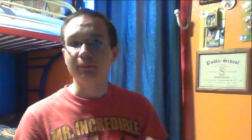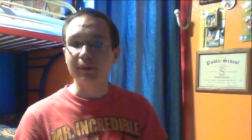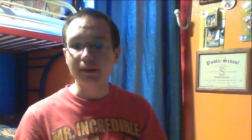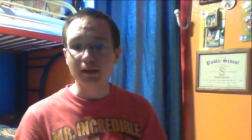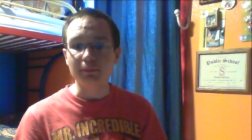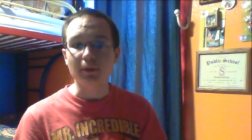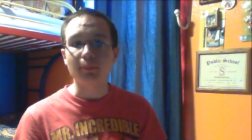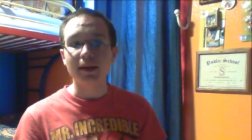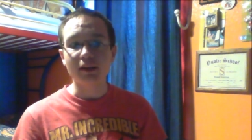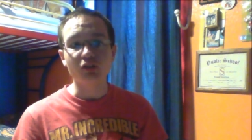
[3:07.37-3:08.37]
pick up the
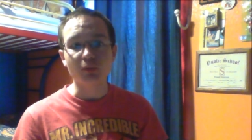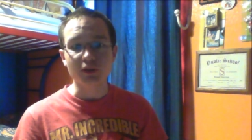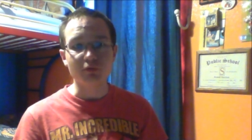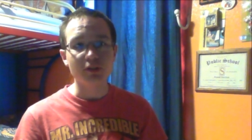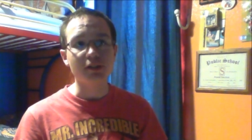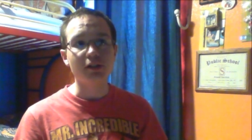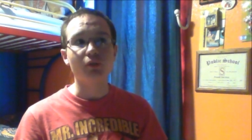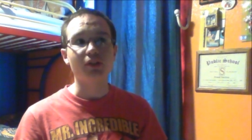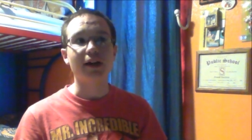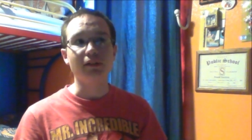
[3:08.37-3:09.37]
pace with the
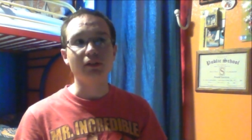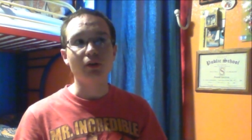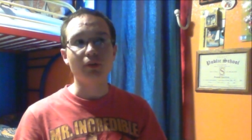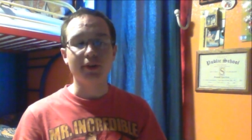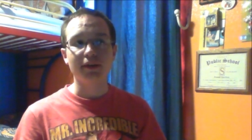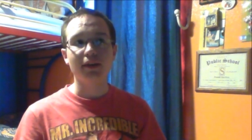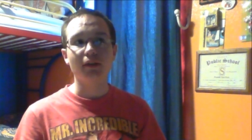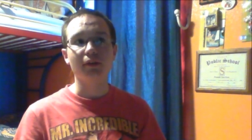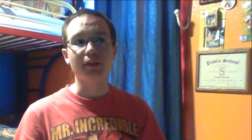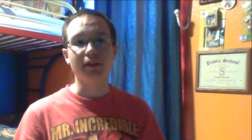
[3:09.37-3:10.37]
videos, I know that
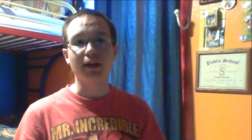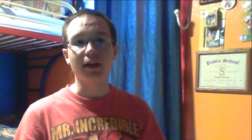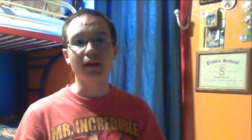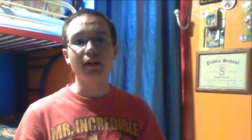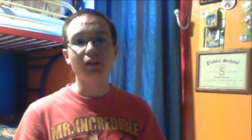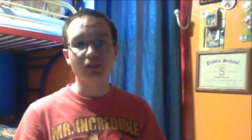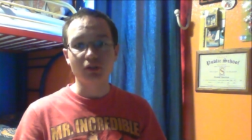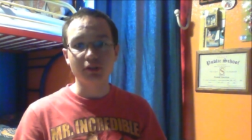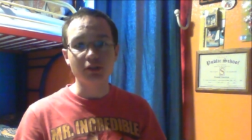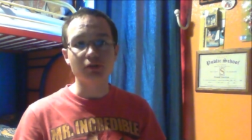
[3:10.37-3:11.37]
Kelly and I
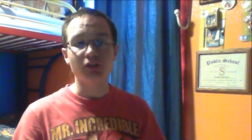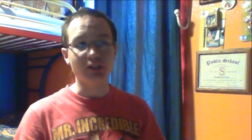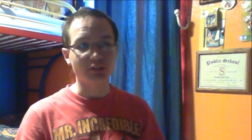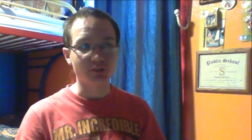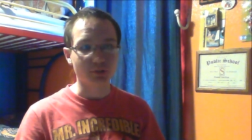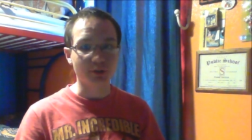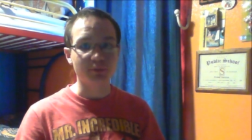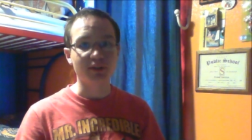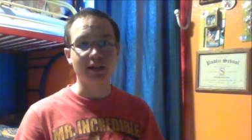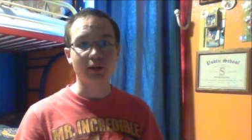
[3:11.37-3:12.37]
started using
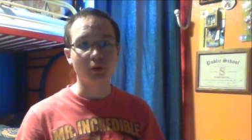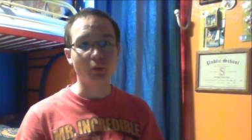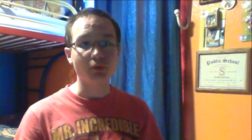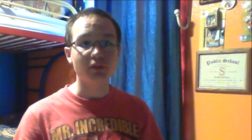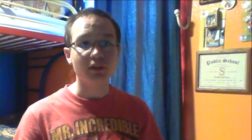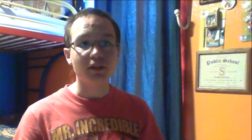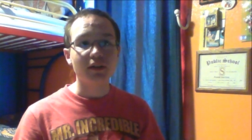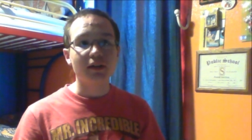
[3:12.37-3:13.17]
scripts that I wrote.